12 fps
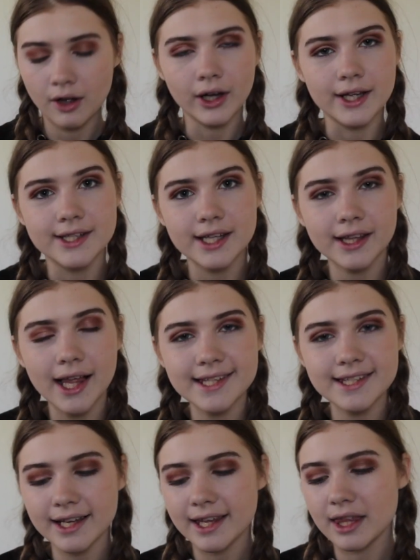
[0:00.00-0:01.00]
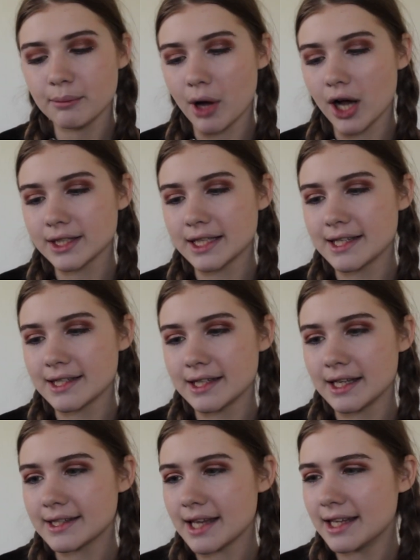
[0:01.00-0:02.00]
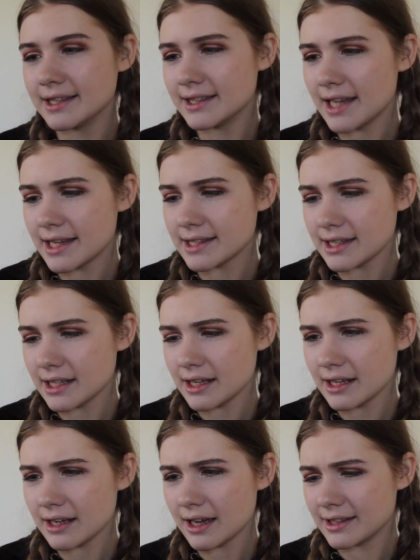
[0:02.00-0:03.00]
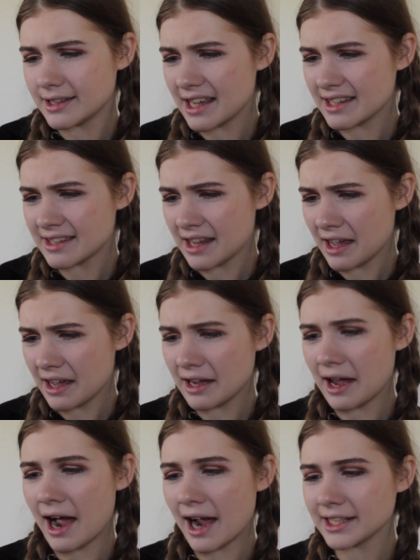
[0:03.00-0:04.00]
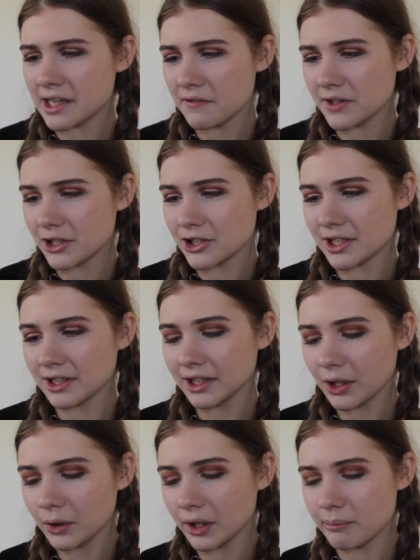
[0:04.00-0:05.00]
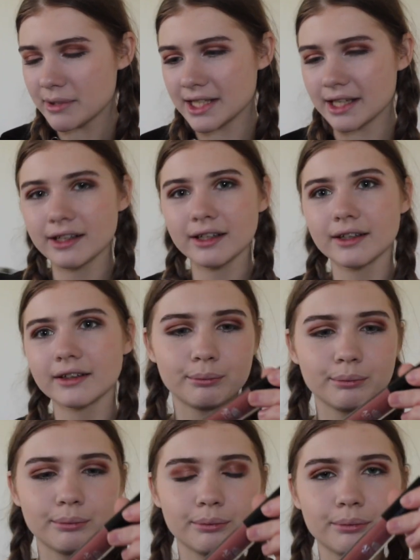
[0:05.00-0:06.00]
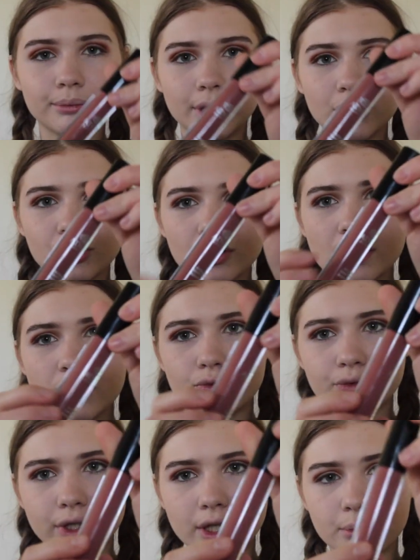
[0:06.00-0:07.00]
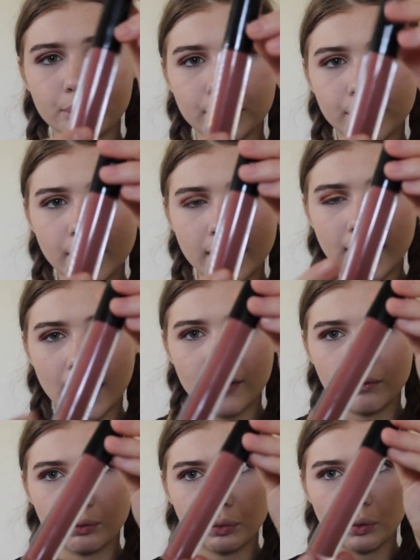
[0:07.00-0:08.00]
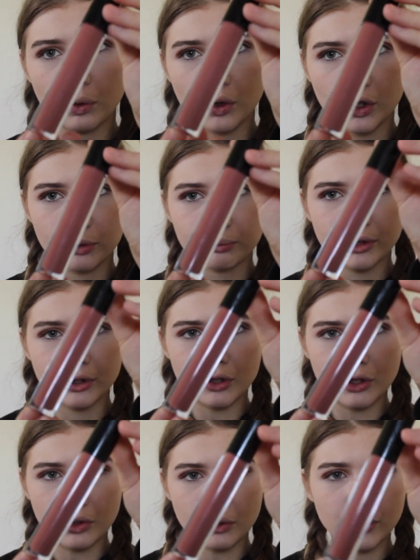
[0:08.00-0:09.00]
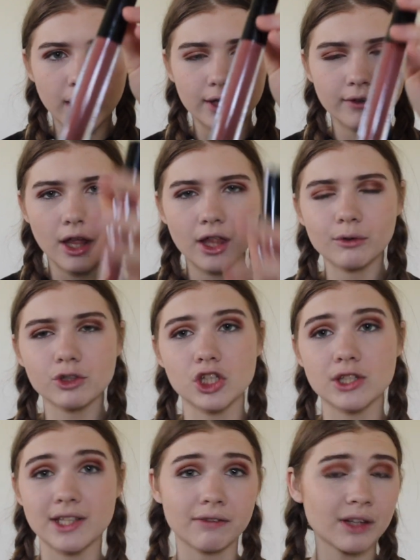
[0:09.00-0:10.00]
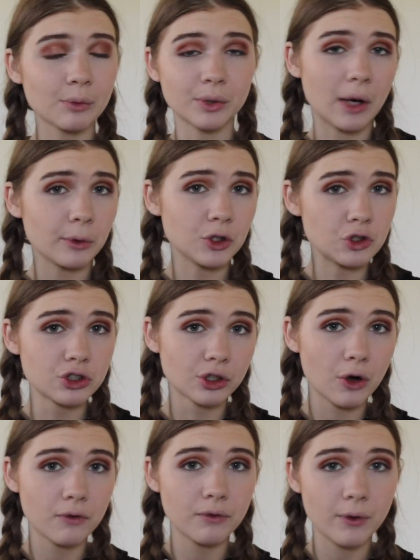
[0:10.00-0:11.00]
Okay, so the last thing in the box is this Adesse High Definition Liquid Lipstick. But it's just this really pretty kind of warm nude kind of color, which is definitely what I would usually go